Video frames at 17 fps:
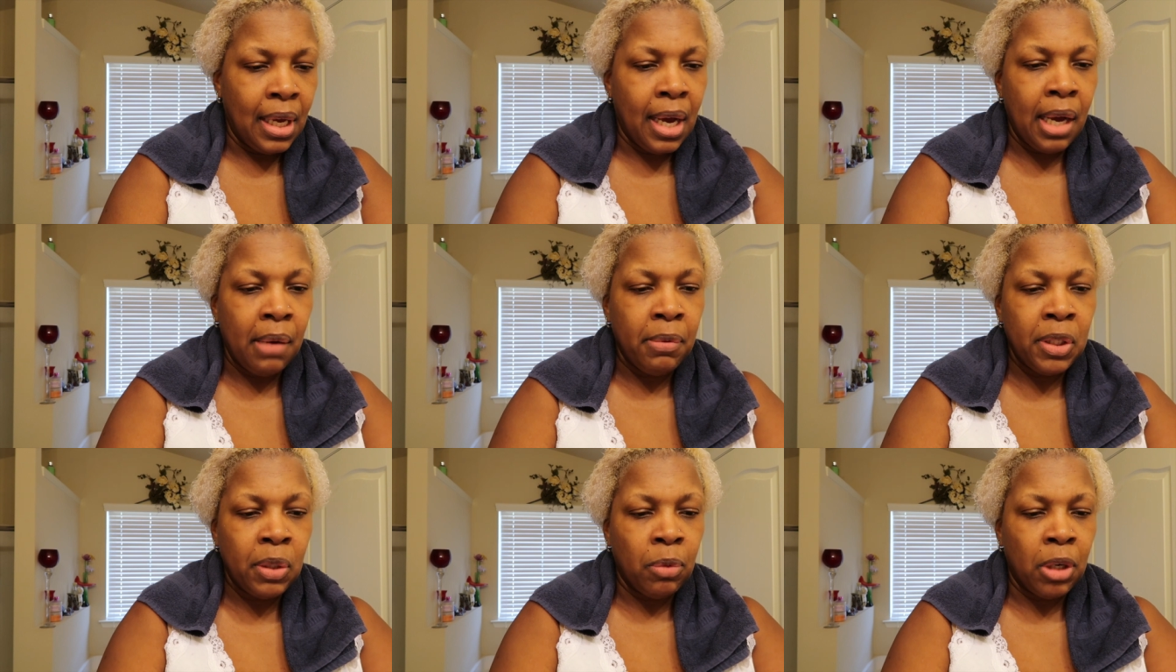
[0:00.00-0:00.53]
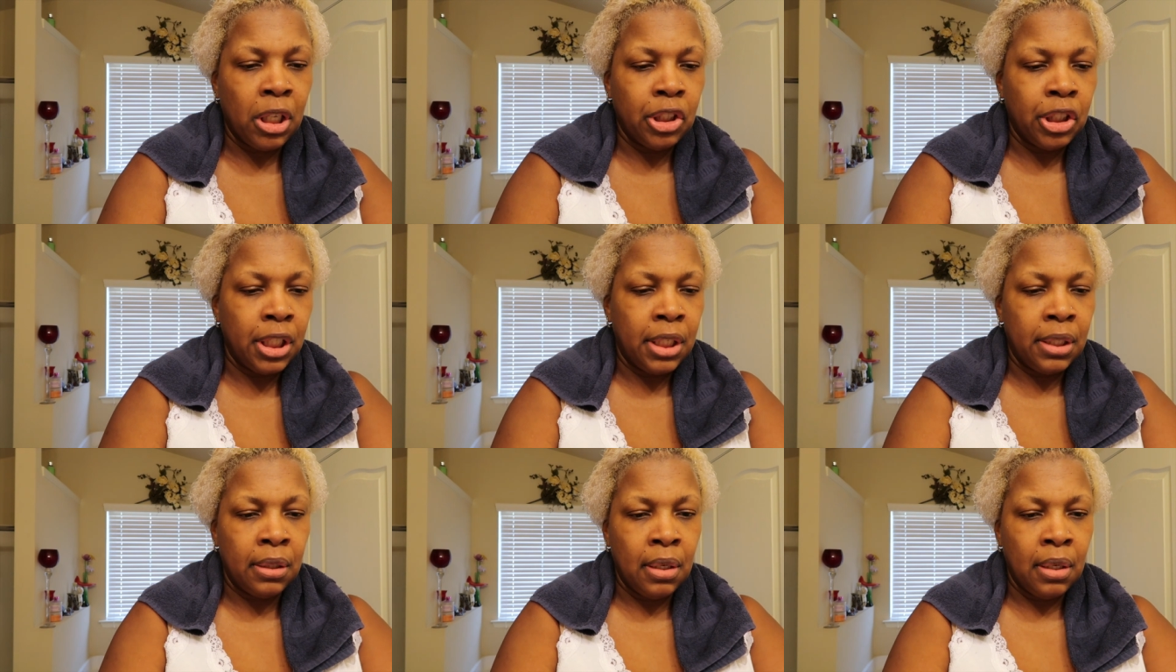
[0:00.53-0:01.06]
I was
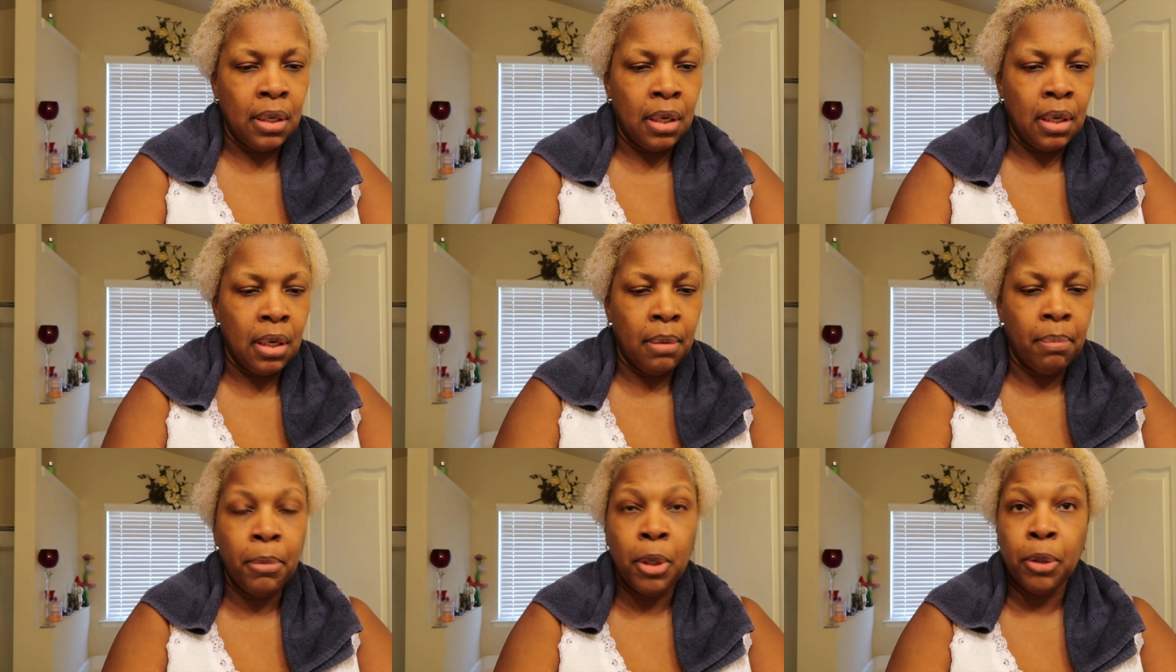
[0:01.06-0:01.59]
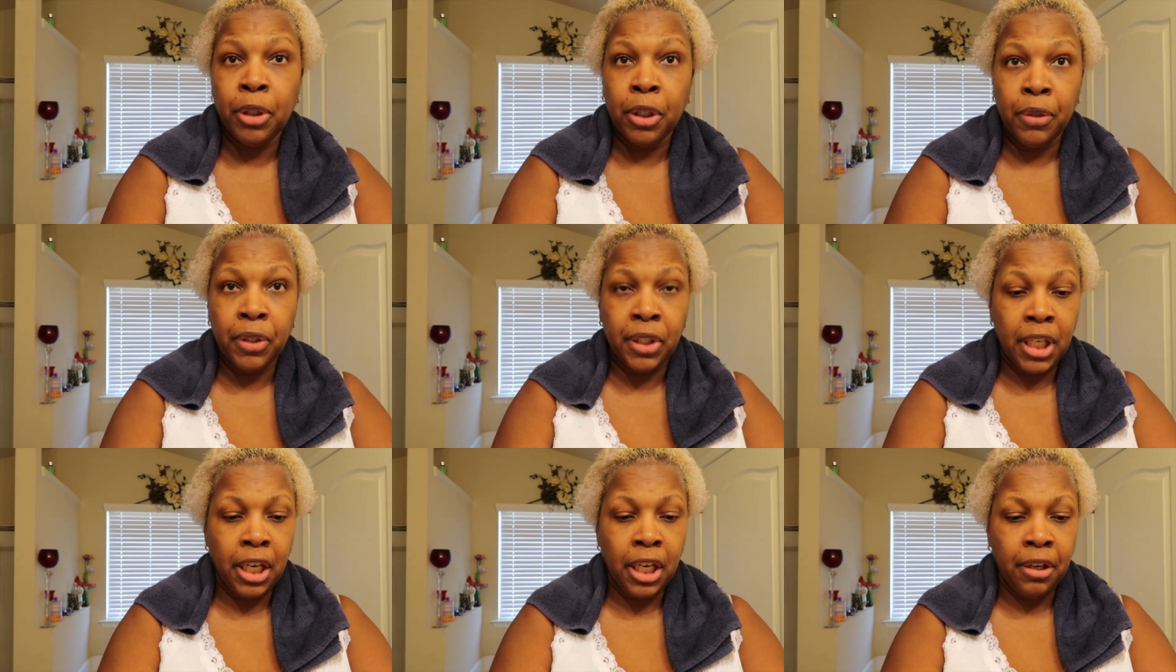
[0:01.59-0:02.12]
watching
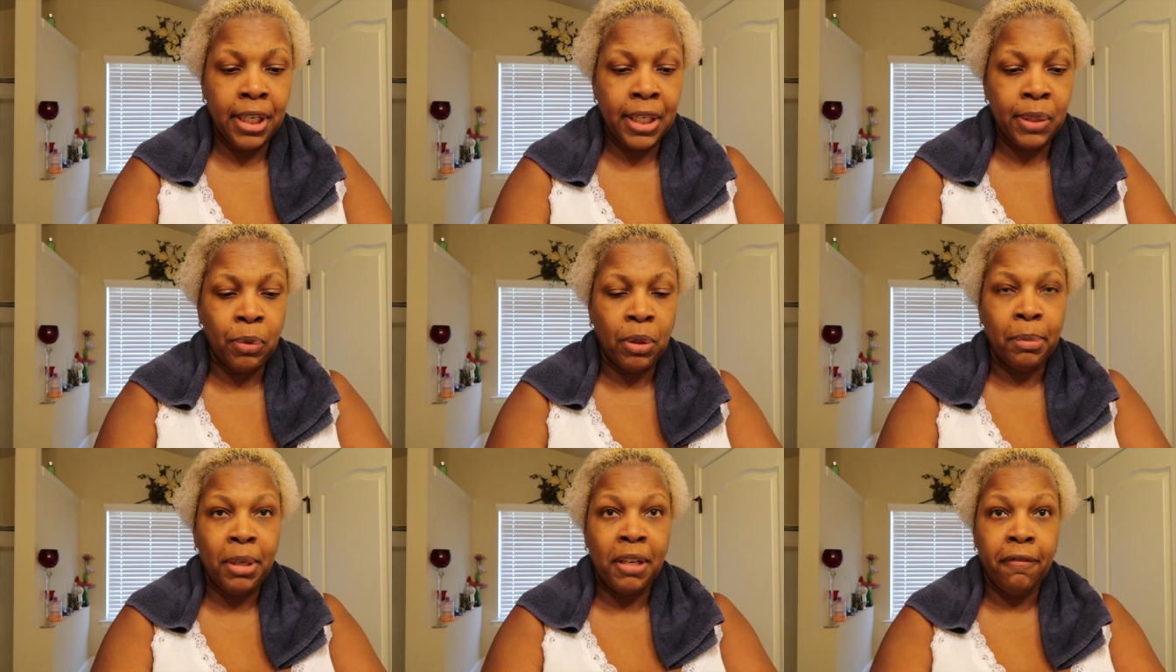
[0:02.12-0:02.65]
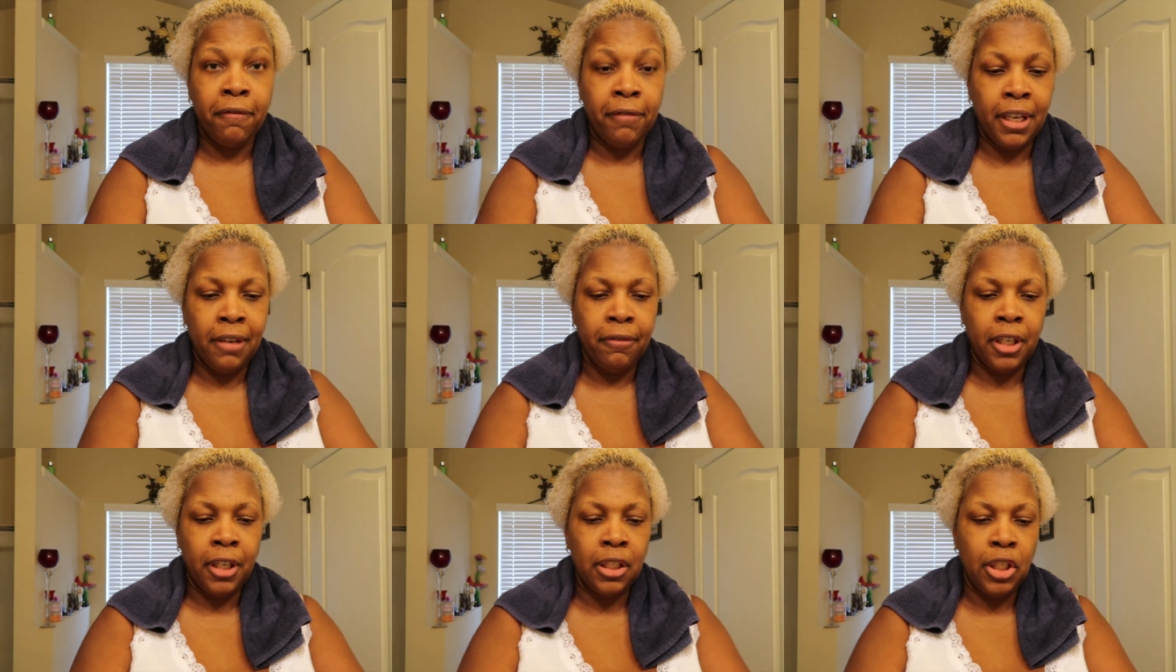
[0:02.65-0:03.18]
Mono's Hair. That's one of my
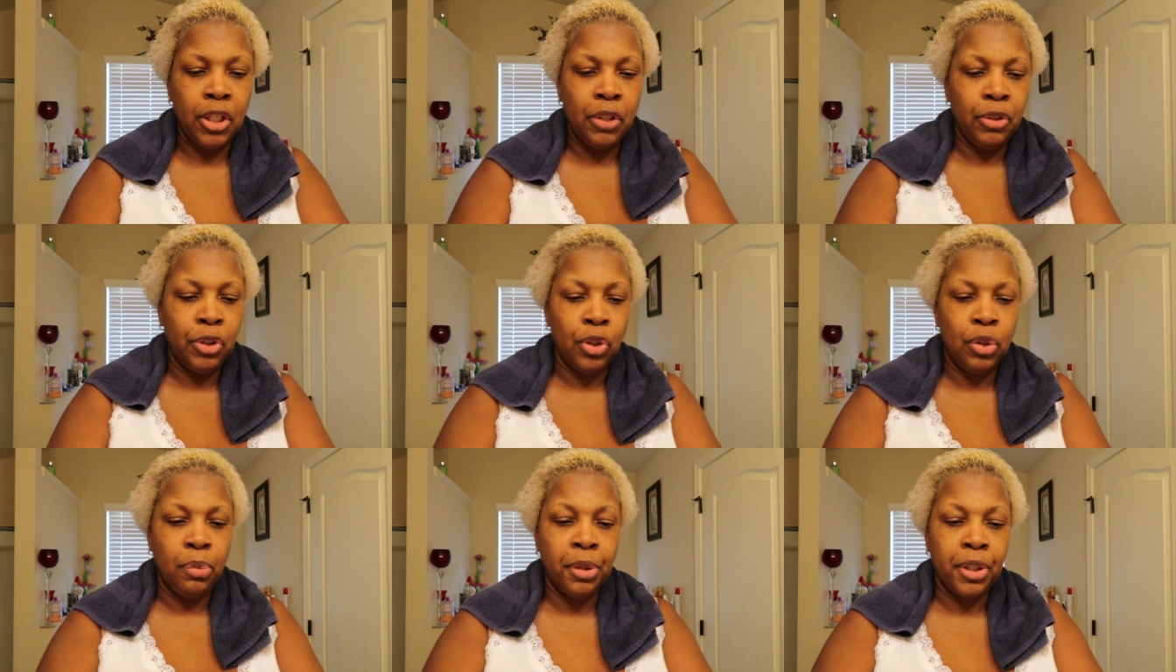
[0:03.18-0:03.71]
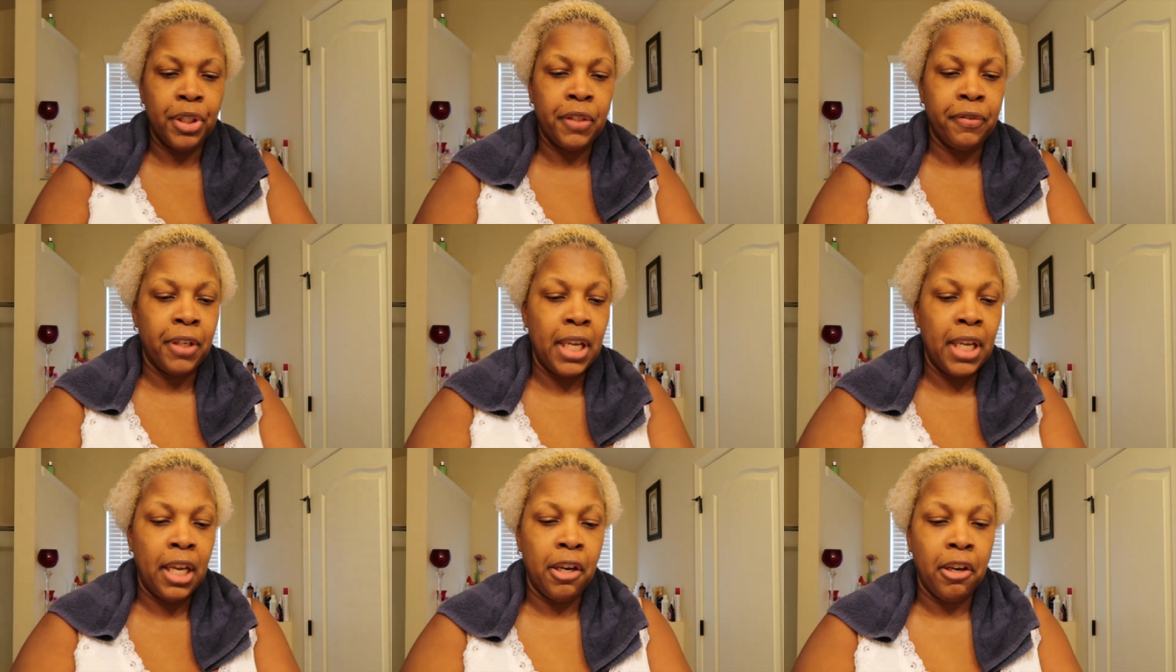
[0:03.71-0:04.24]
favorite YouTubers
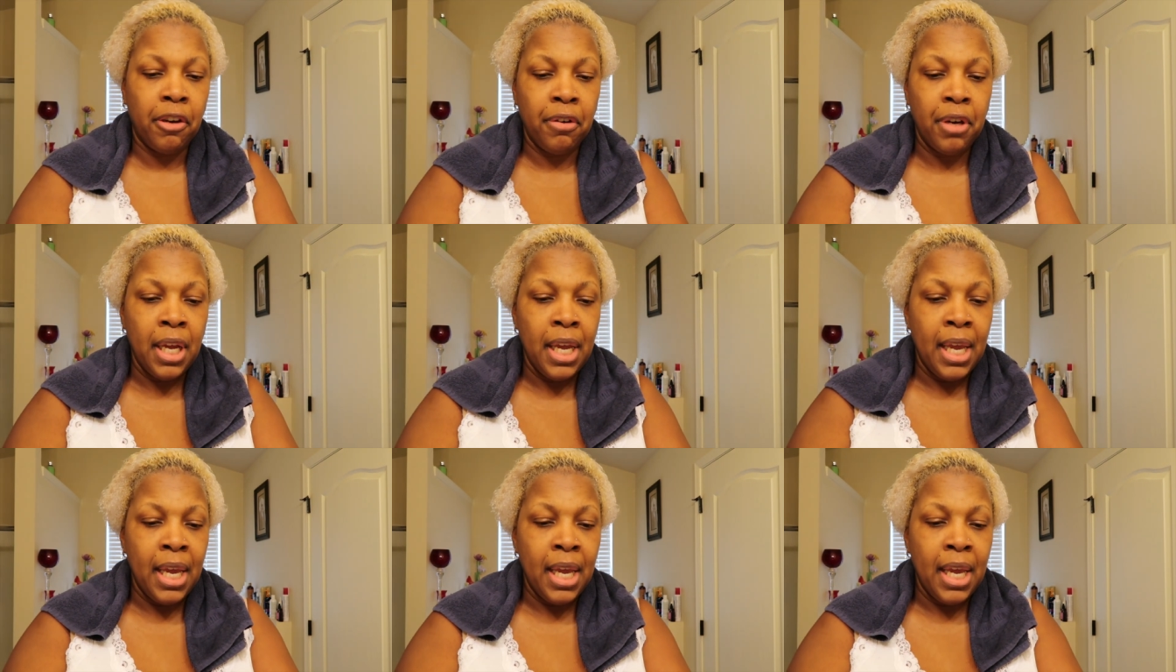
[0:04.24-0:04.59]
for hair.